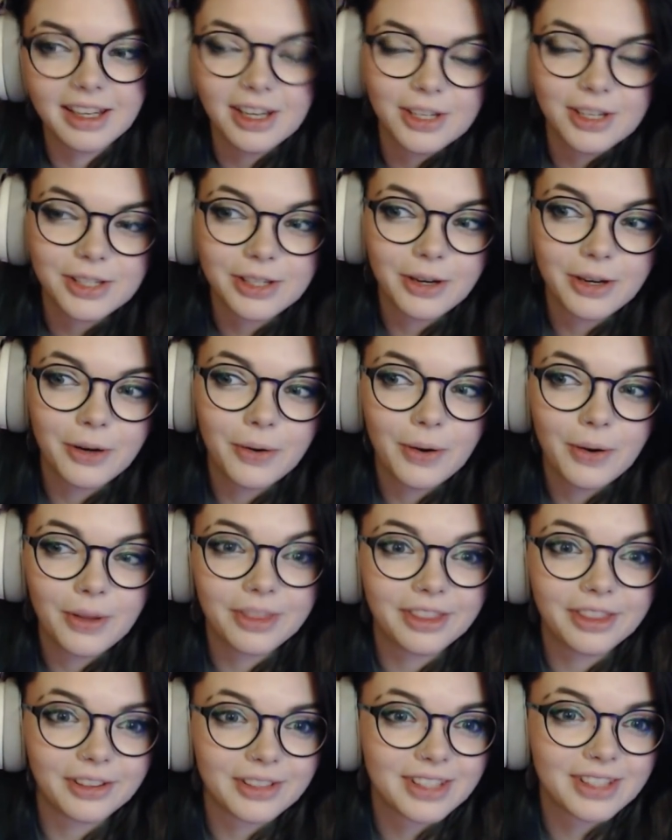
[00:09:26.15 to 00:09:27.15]
So
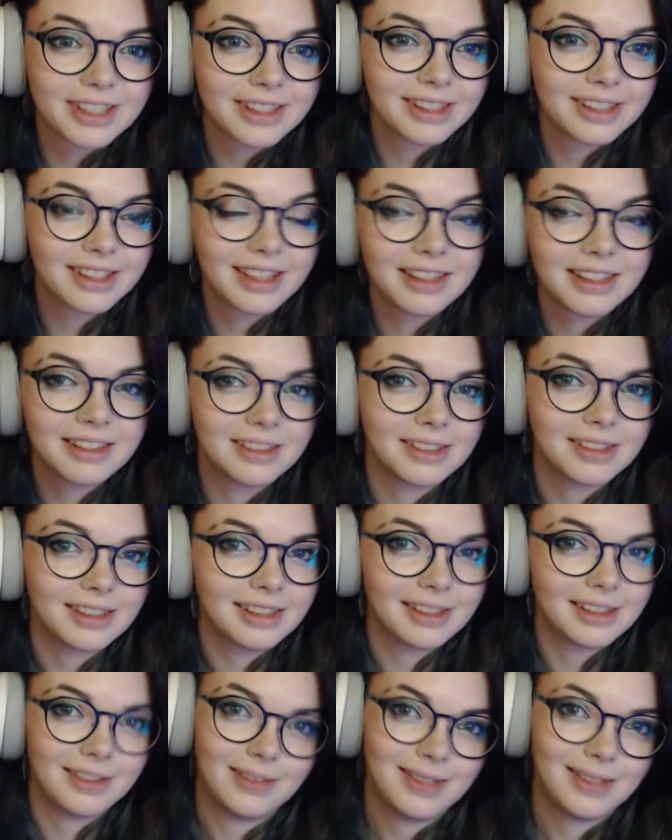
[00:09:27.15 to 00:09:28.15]
there's
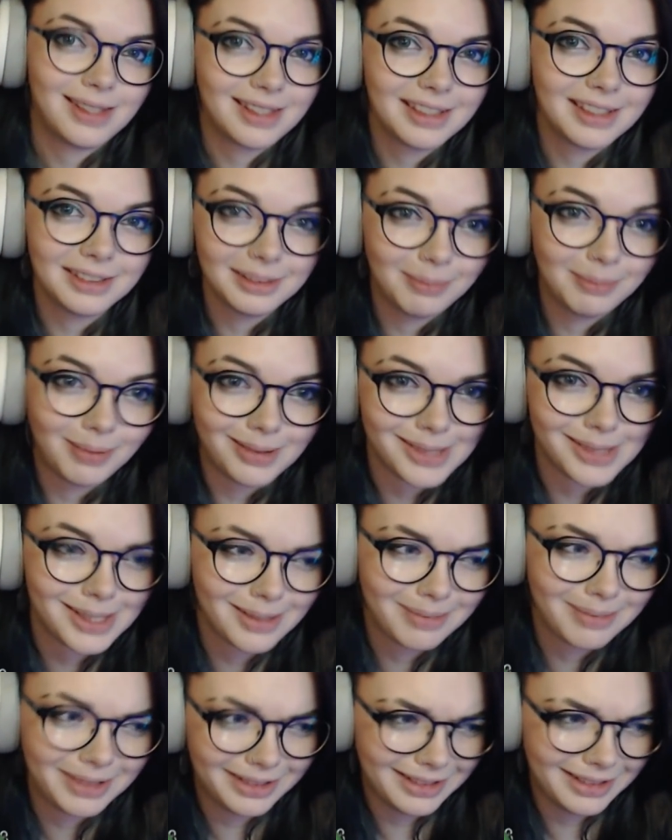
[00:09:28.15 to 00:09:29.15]
still a
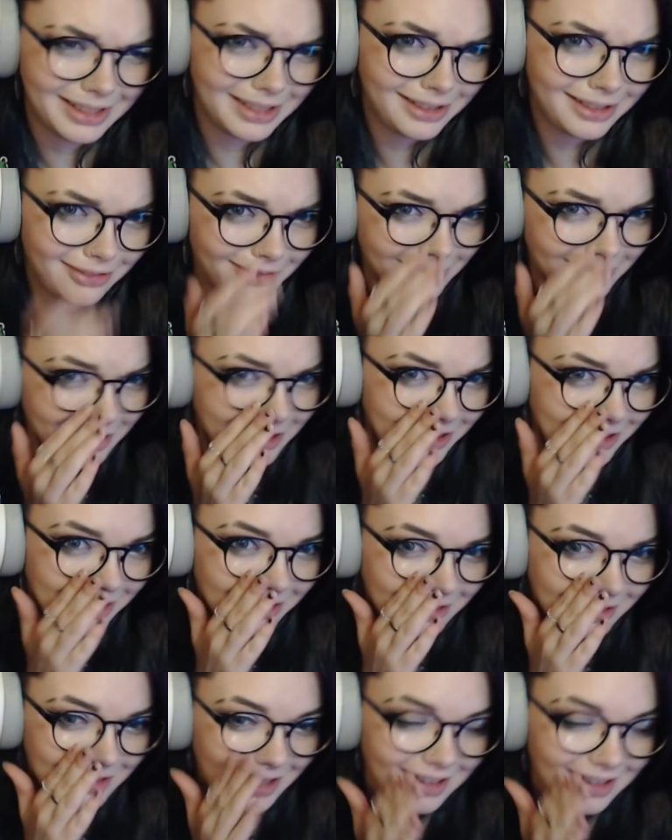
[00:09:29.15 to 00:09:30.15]
possibility for a
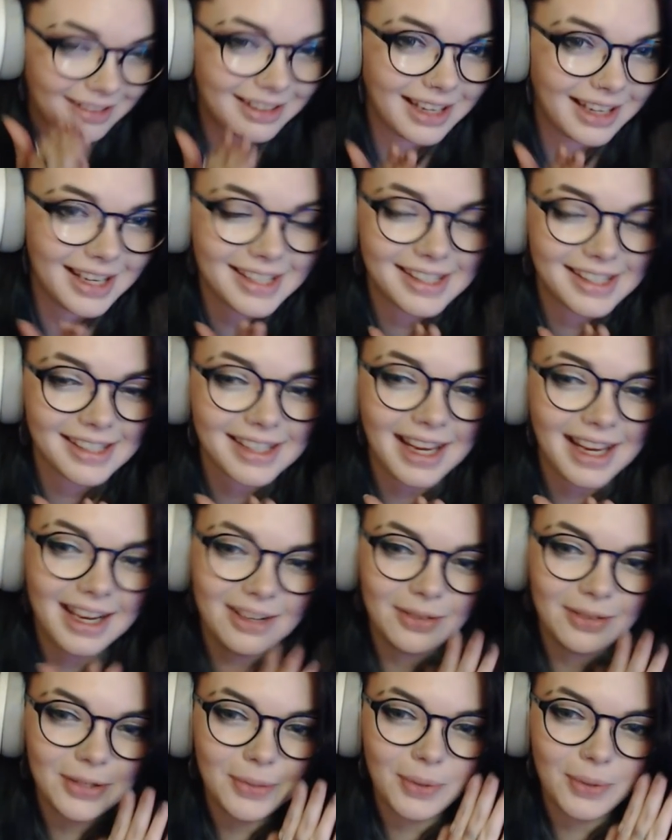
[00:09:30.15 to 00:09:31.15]
young Cal Kestis. I
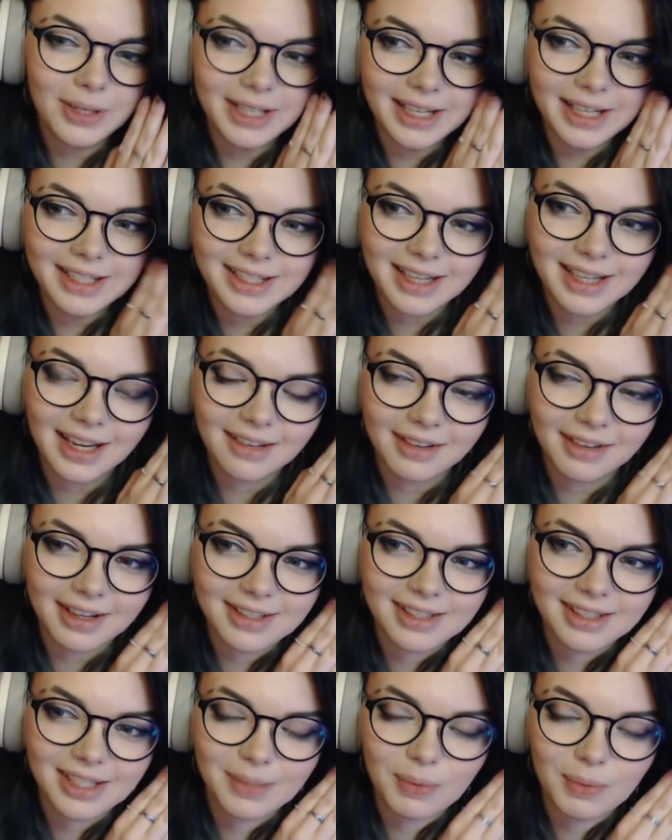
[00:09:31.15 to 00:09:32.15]
don't know what age Cal
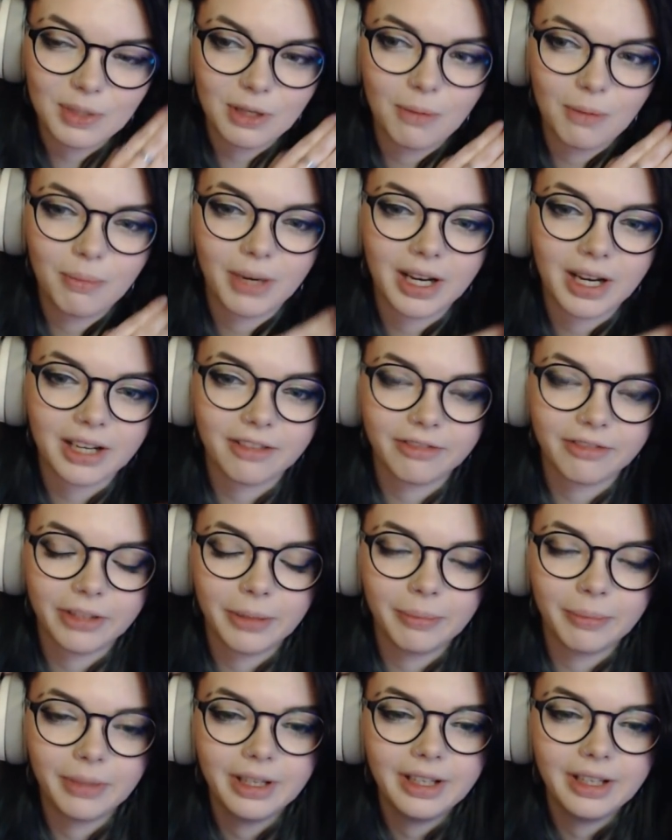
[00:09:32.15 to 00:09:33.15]
Kestis was on Bracca
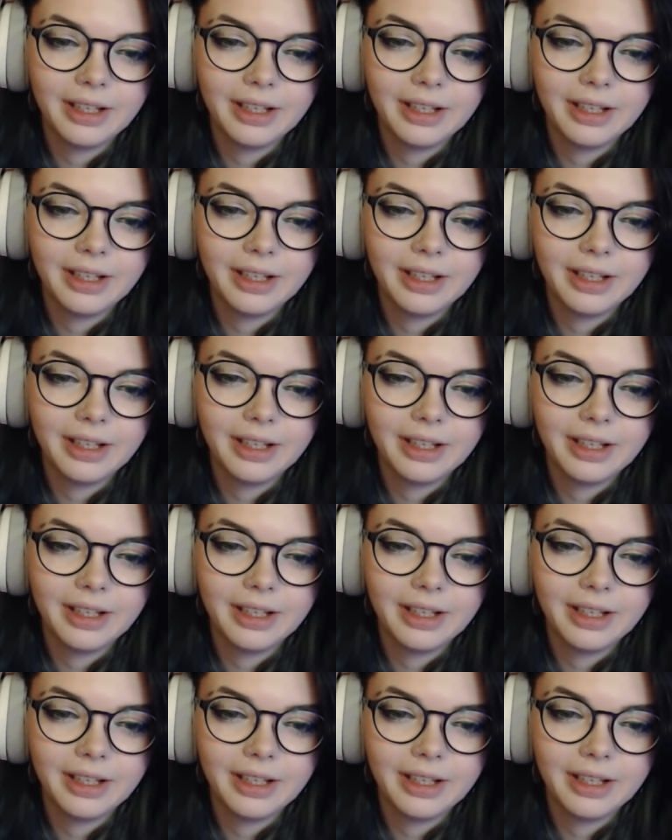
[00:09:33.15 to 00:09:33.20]
from.